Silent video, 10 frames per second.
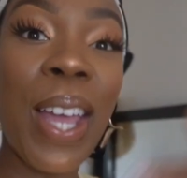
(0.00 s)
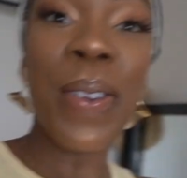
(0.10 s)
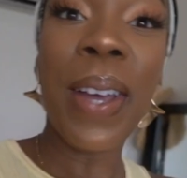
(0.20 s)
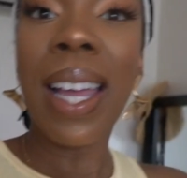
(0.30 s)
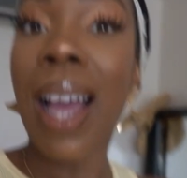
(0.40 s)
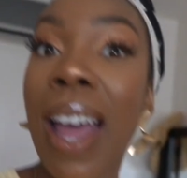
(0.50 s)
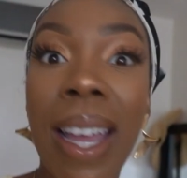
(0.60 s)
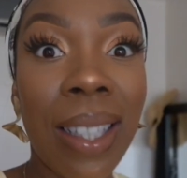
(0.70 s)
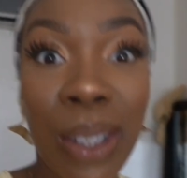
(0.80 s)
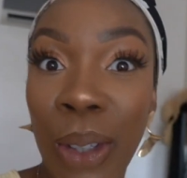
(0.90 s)
anyway,
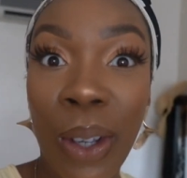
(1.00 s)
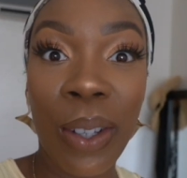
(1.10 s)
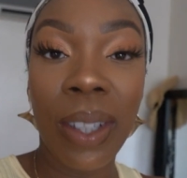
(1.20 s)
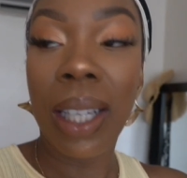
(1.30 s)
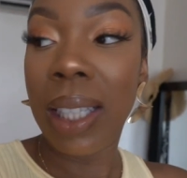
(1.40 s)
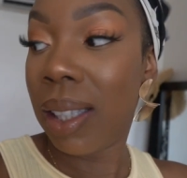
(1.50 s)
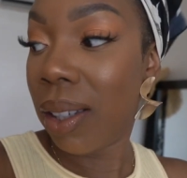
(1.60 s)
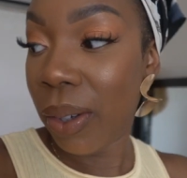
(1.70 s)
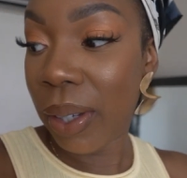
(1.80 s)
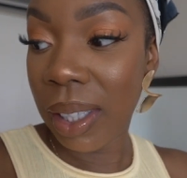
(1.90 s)
I need to
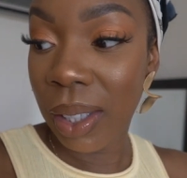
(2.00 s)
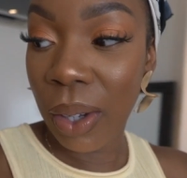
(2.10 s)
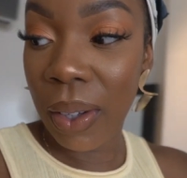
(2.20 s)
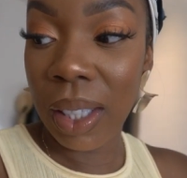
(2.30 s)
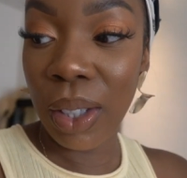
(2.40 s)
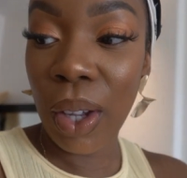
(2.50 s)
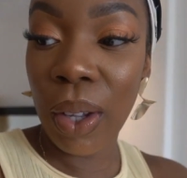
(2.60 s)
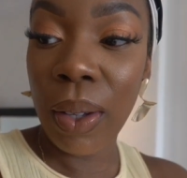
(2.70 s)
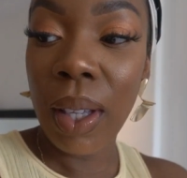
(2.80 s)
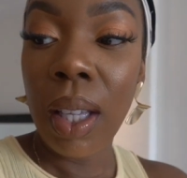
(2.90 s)

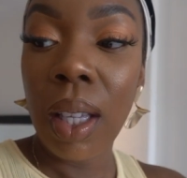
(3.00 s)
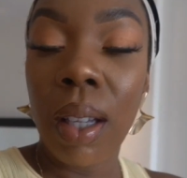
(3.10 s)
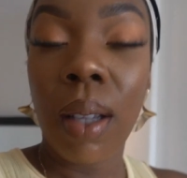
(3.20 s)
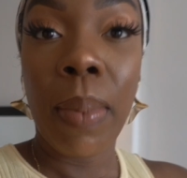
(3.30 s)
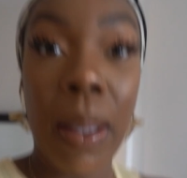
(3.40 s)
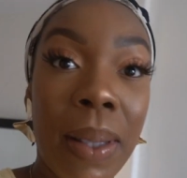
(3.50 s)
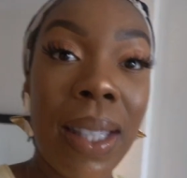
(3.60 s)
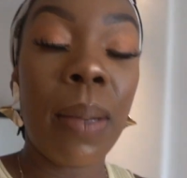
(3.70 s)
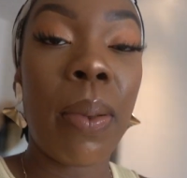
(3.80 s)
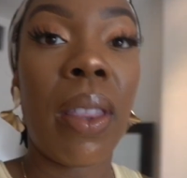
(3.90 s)
go. Baby's
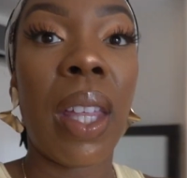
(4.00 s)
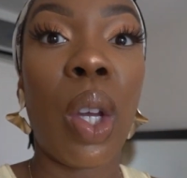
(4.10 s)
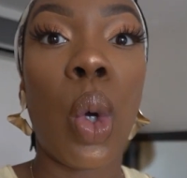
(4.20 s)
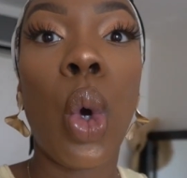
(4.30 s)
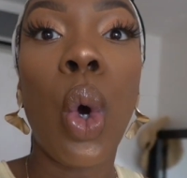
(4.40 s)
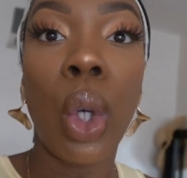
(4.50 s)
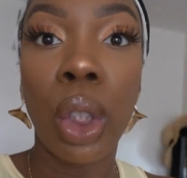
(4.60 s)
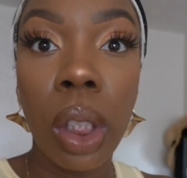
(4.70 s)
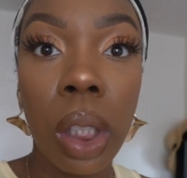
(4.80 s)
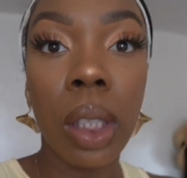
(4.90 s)
sleeping, thank
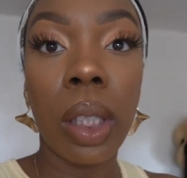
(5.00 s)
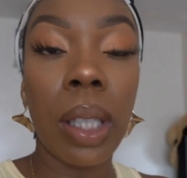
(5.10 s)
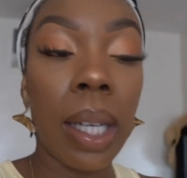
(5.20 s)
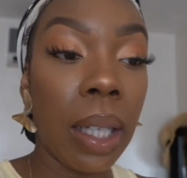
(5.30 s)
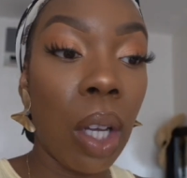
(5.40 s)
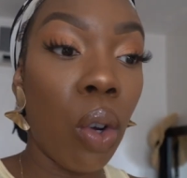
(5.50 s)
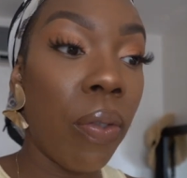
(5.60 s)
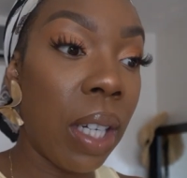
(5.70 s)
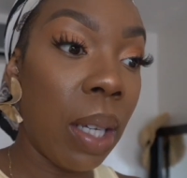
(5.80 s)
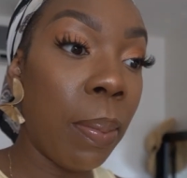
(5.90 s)
God. Like, I got
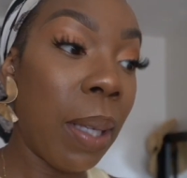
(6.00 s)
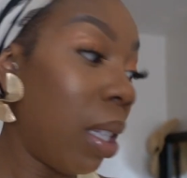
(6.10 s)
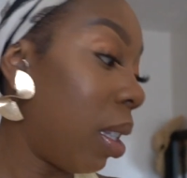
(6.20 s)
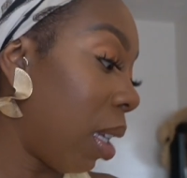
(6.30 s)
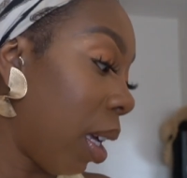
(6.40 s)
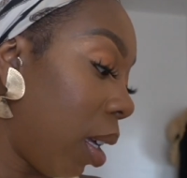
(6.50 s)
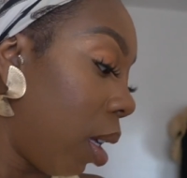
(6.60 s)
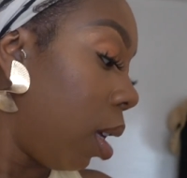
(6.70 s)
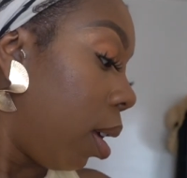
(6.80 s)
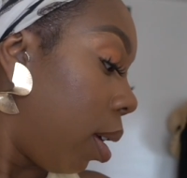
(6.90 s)
ready in peace today.
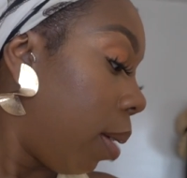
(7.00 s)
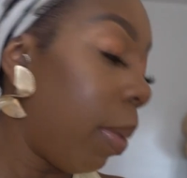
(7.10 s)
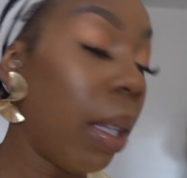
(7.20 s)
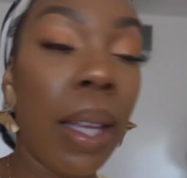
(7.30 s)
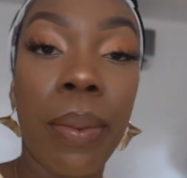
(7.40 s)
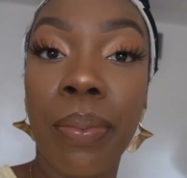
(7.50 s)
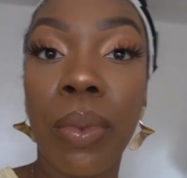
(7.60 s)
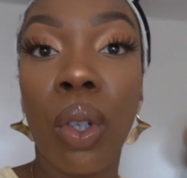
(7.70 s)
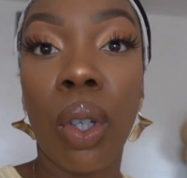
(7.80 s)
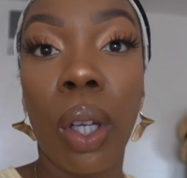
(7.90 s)
But yeah,
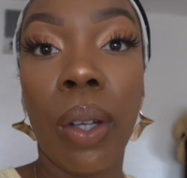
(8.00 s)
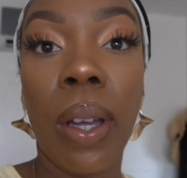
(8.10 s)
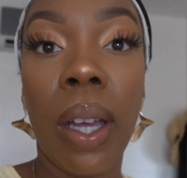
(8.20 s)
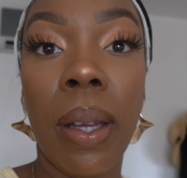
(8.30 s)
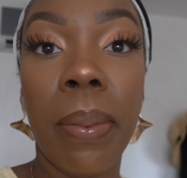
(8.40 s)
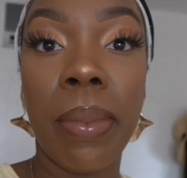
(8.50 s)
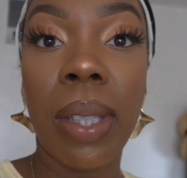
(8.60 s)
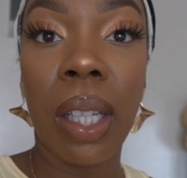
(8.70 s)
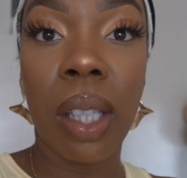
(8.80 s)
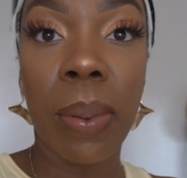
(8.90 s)
gotta go
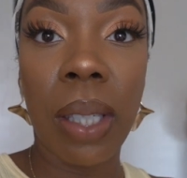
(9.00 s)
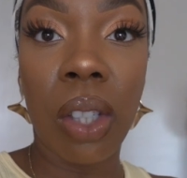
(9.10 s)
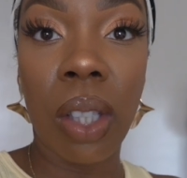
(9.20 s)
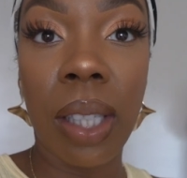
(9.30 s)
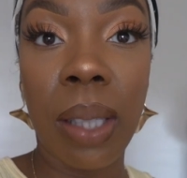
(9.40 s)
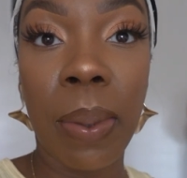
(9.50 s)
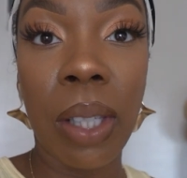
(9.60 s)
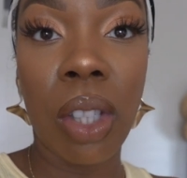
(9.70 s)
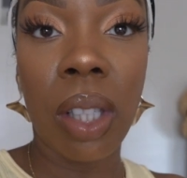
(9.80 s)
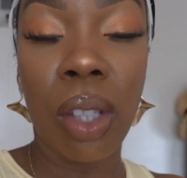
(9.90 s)
take this these
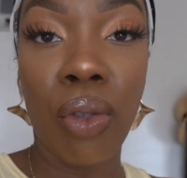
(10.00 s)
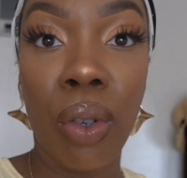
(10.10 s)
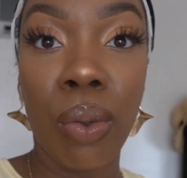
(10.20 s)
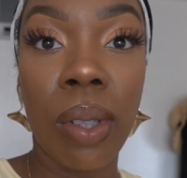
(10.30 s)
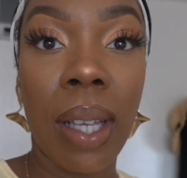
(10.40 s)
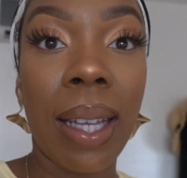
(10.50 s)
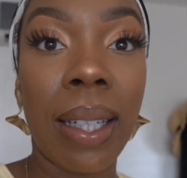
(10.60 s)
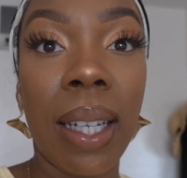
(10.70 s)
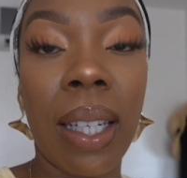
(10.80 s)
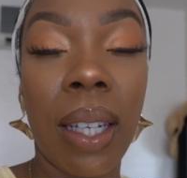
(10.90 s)
pictures, these reels,
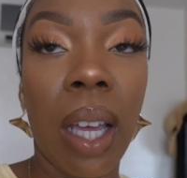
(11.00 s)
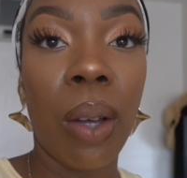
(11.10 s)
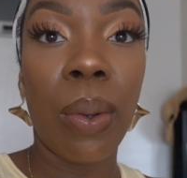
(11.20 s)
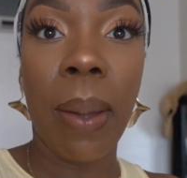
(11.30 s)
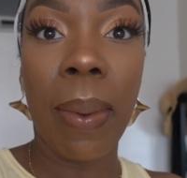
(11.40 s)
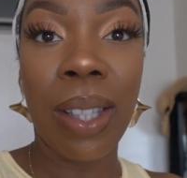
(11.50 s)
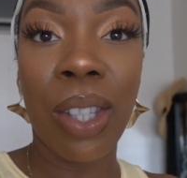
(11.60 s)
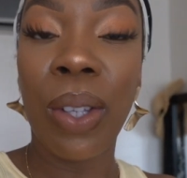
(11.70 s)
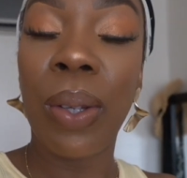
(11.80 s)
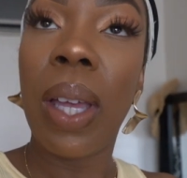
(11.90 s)
and then I'll get back
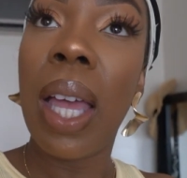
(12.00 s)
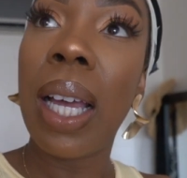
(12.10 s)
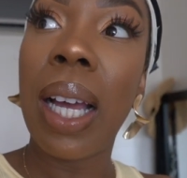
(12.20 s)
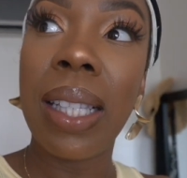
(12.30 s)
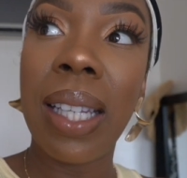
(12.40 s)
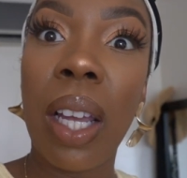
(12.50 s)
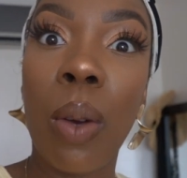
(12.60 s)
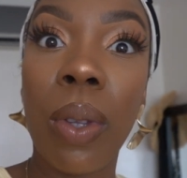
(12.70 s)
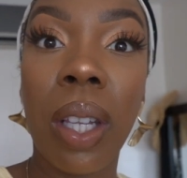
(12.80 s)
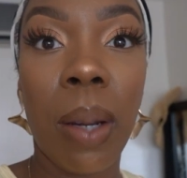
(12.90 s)
to you guys later
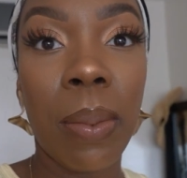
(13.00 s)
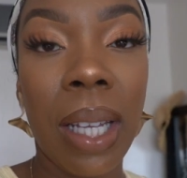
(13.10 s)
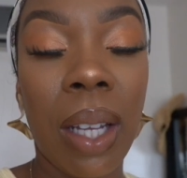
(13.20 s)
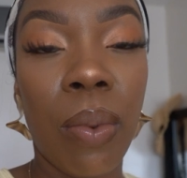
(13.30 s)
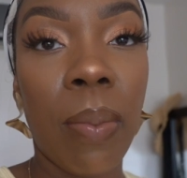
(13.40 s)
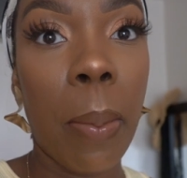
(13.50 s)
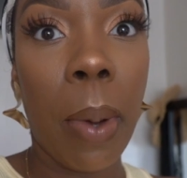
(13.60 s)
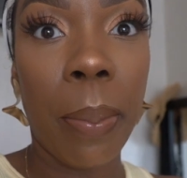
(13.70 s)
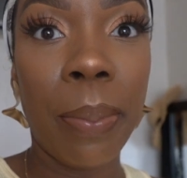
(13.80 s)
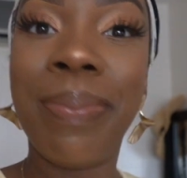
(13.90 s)
with an update with my
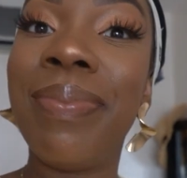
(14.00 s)
mum